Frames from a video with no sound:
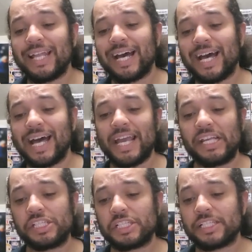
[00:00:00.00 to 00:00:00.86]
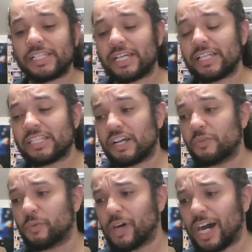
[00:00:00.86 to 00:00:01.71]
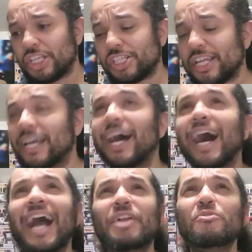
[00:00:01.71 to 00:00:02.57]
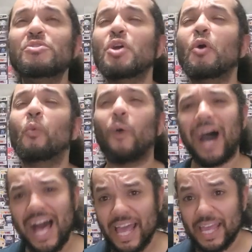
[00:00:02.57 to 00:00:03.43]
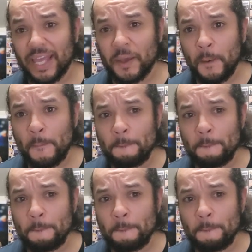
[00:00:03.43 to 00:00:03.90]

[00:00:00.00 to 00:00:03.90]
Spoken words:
and I just got done watching. I don't know why.